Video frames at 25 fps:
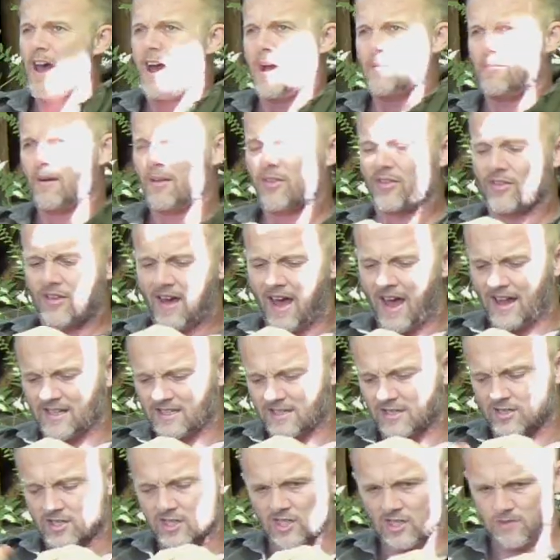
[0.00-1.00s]
and my
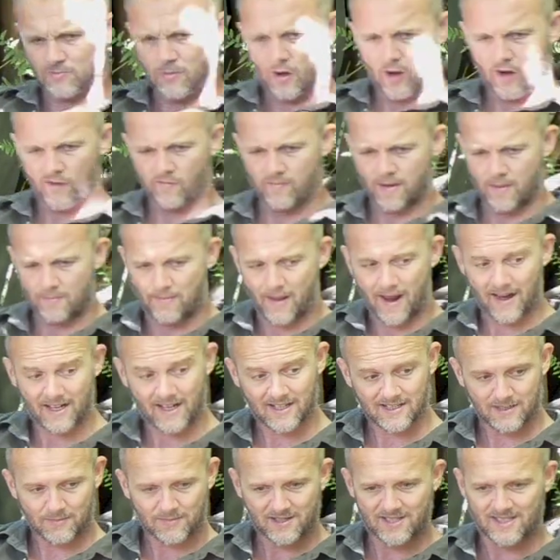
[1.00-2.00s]
thighs and the small of my
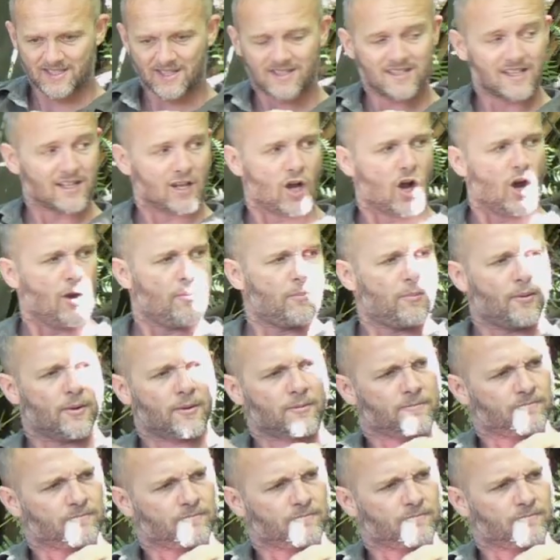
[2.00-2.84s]
back as I'm sitting up.